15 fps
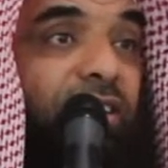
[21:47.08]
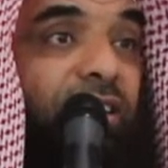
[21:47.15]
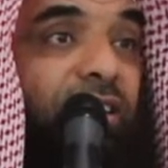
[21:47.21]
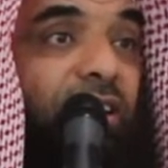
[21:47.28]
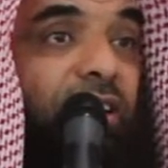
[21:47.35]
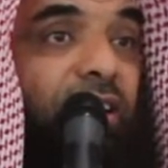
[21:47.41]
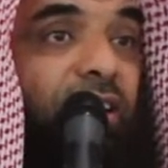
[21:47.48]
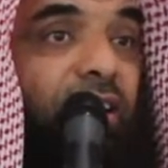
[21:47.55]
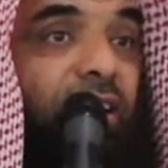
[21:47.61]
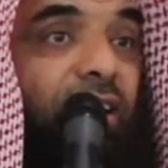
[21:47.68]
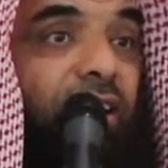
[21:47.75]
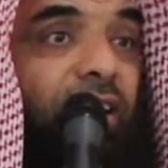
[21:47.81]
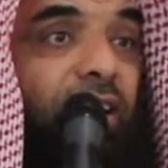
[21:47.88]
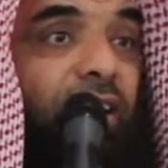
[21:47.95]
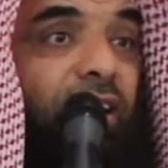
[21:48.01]

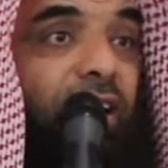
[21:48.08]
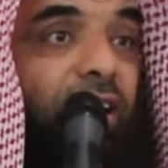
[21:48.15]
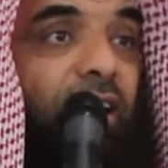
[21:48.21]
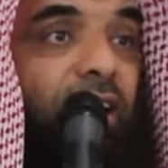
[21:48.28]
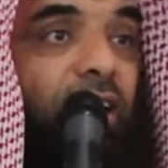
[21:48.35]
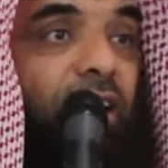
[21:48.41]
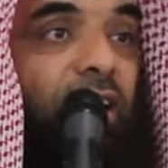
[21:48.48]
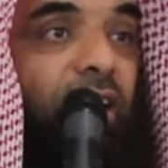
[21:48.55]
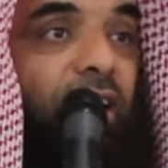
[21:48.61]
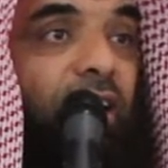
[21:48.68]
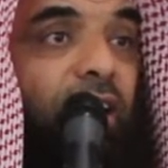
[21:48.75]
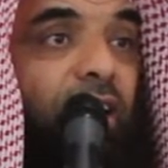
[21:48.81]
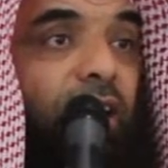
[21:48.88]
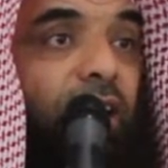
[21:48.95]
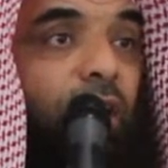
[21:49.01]

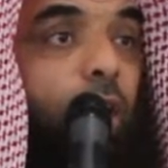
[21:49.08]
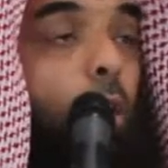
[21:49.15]
(silence)